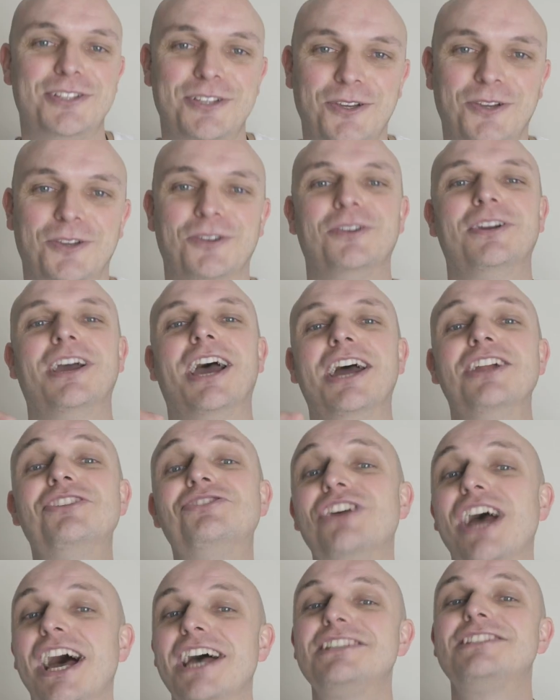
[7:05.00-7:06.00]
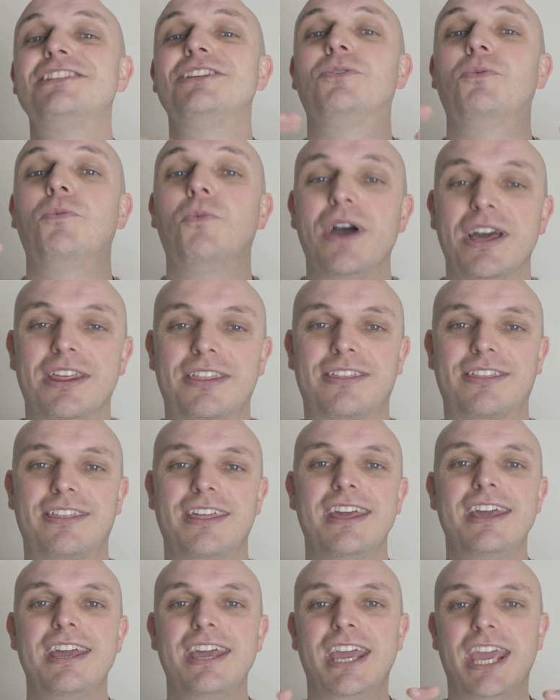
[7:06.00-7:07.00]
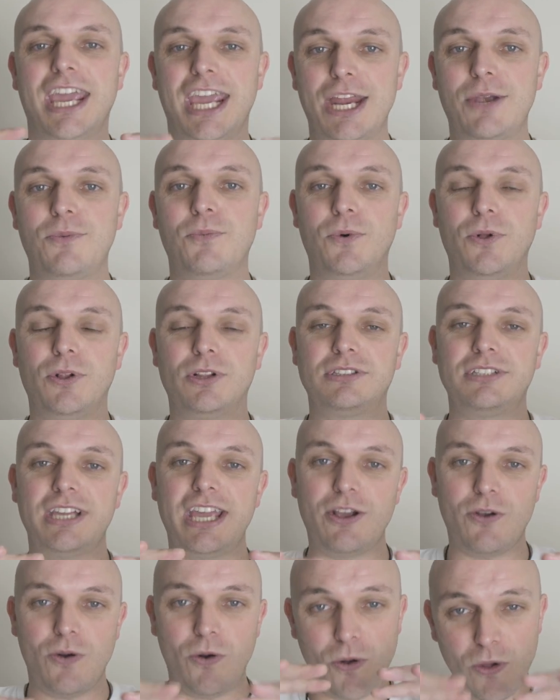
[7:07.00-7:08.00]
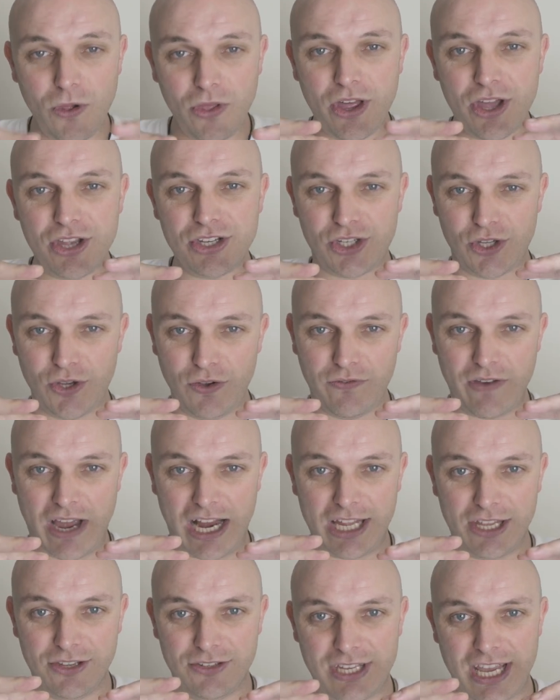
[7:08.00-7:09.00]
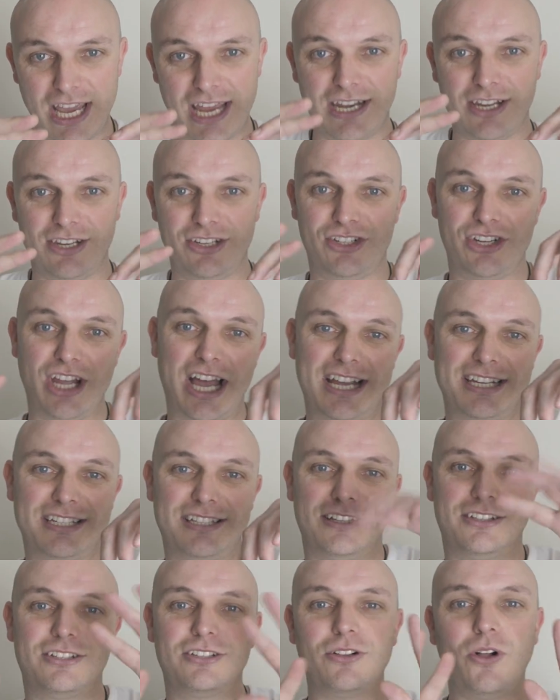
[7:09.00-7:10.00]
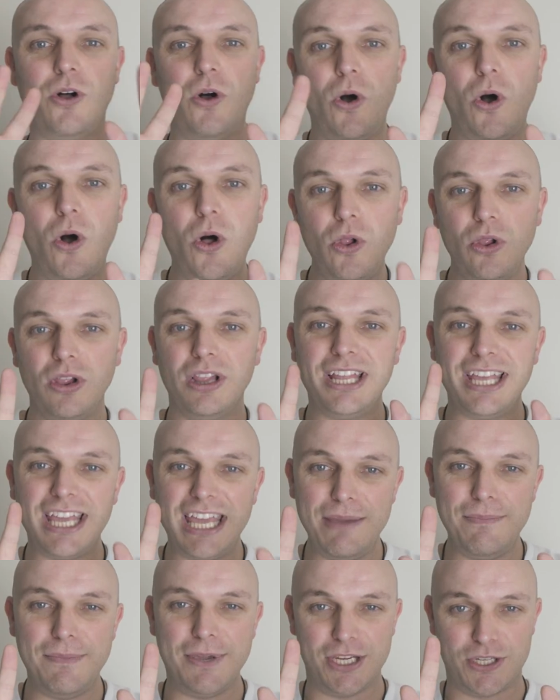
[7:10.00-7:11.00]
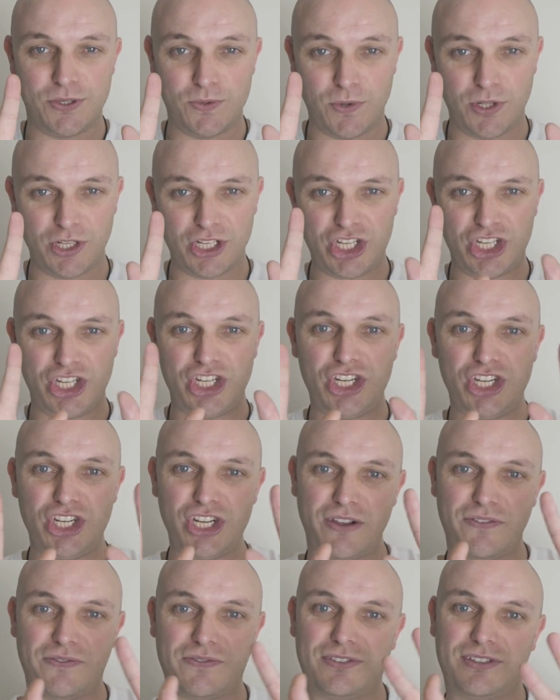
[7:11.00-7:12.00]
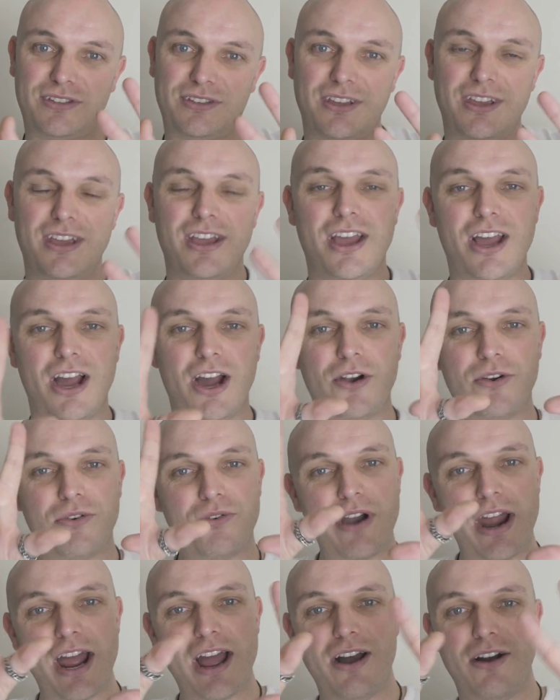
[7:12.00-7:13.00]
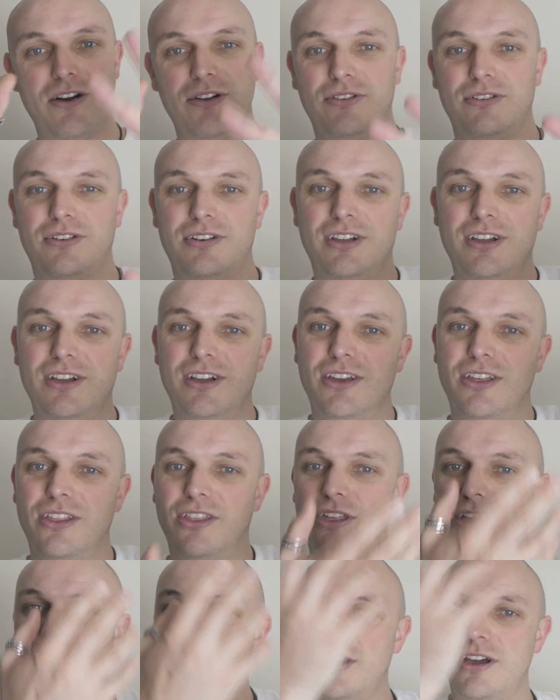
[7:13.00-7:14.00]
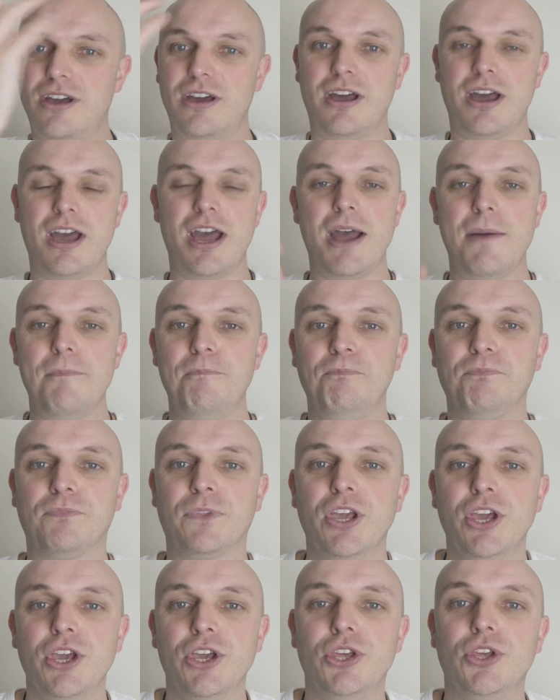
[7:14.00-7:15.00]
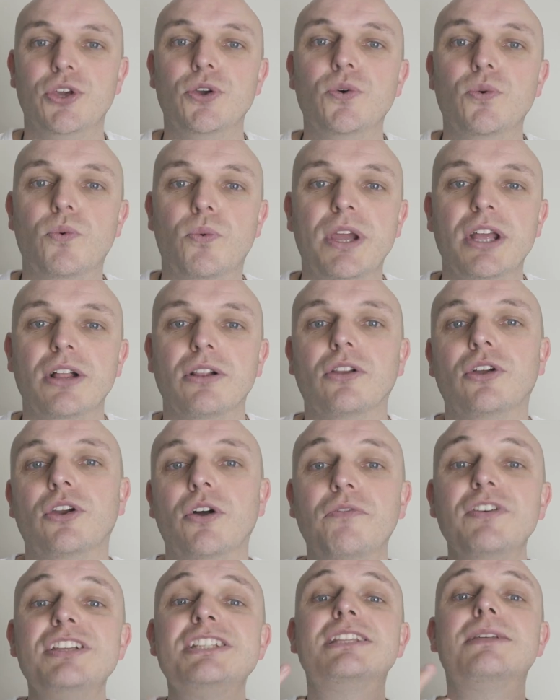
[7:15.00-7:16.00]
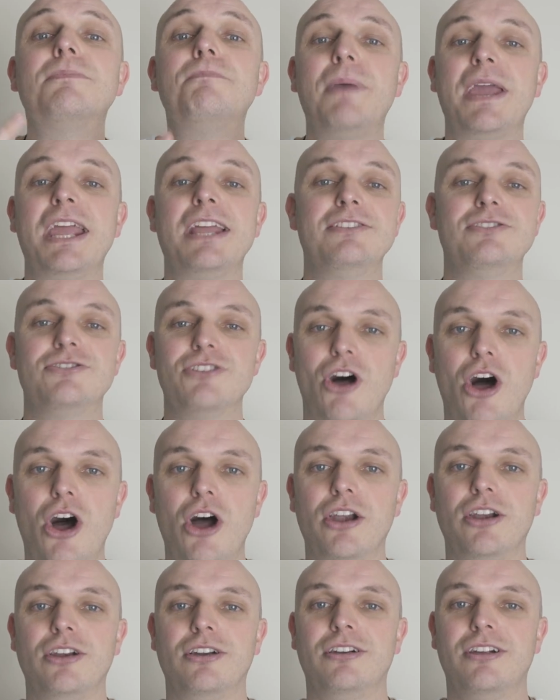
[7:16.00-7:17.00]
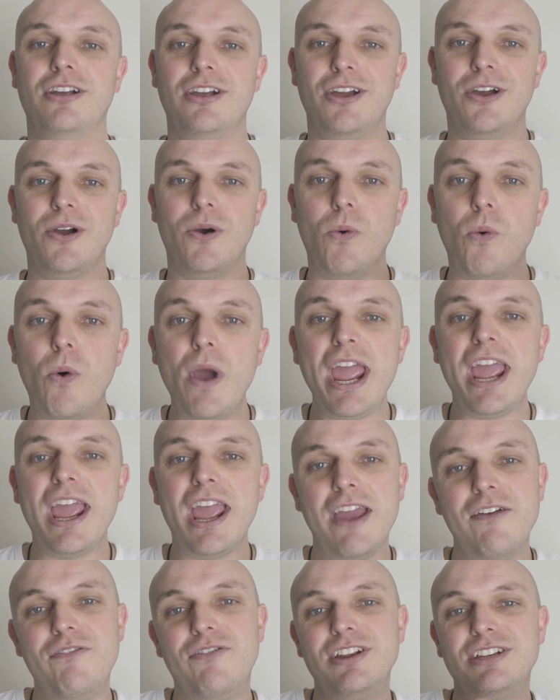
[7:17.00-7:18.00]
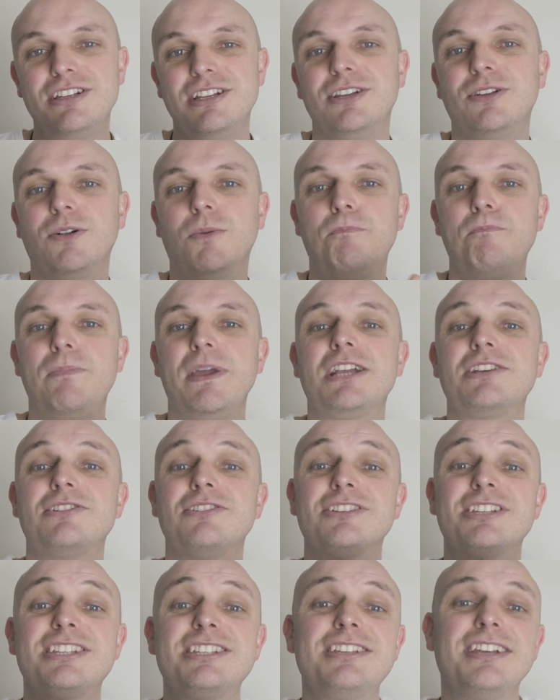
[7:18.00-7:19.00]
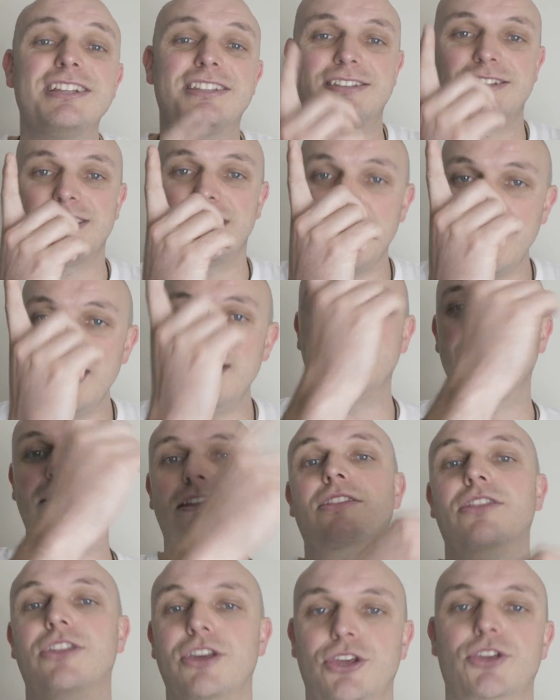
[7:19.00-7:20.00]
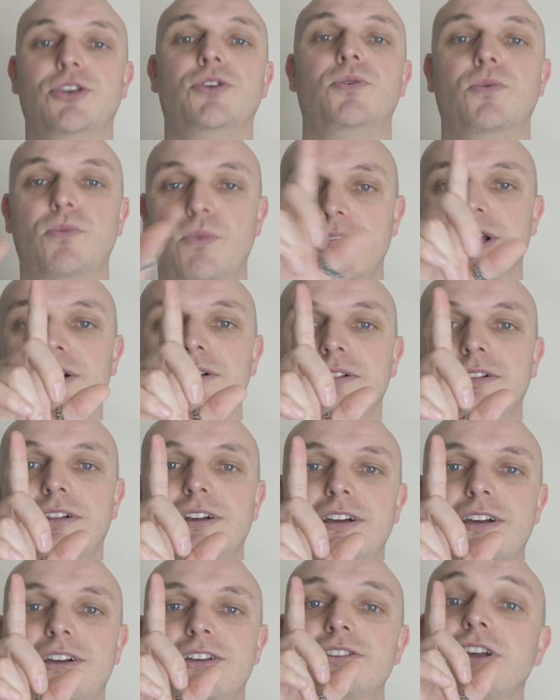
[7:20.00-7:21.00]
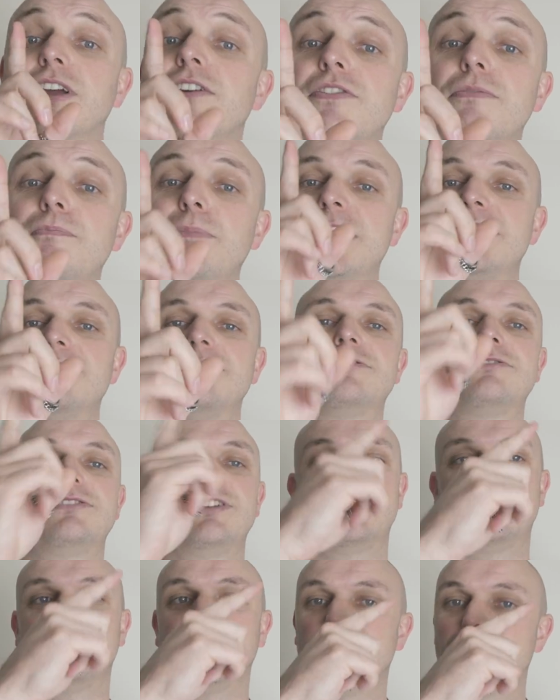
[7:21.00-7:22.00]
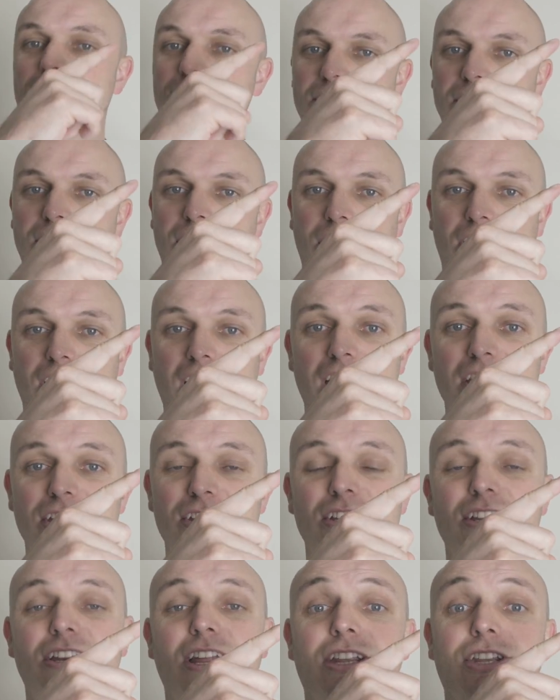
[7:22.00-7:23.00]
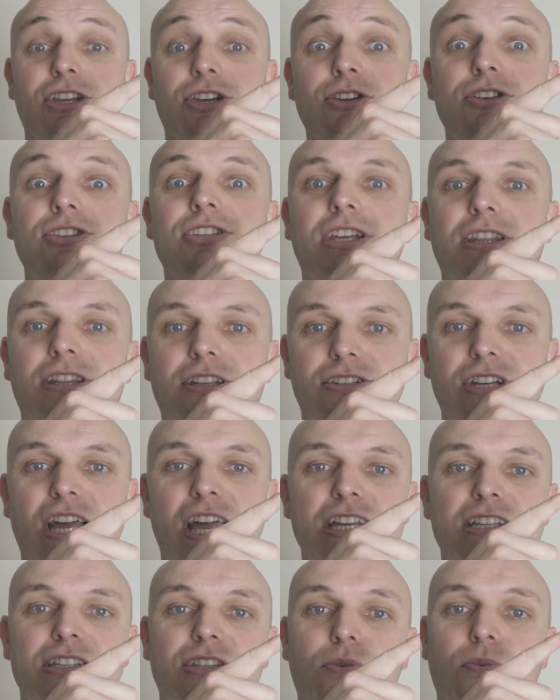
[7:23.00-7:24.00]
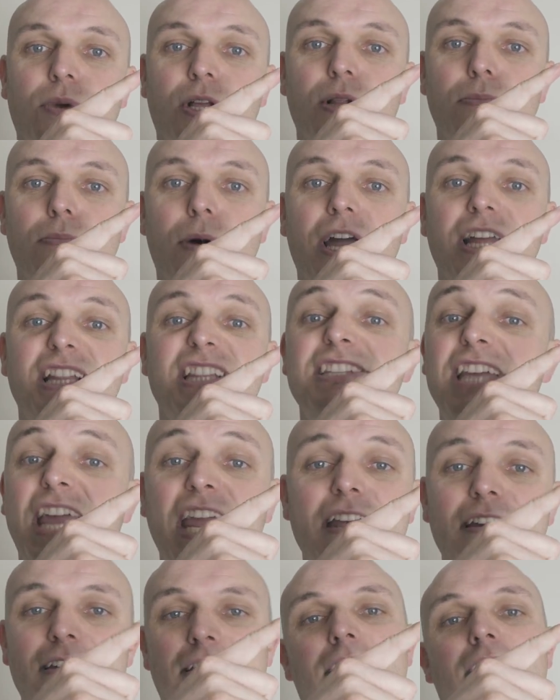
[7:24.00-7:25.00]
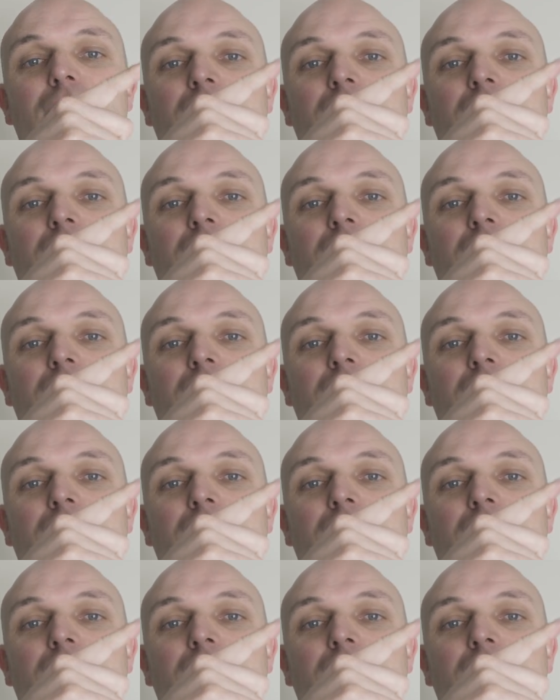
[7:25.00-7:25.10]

to adjust it with, it will take all those hue values and adjust it. So the whole image will shift around the um, hue wheel. It obviously depends on where every single pixel sits in the hue wheel. So if a pixel sits at a certain location and you set adjust the wheel by 10,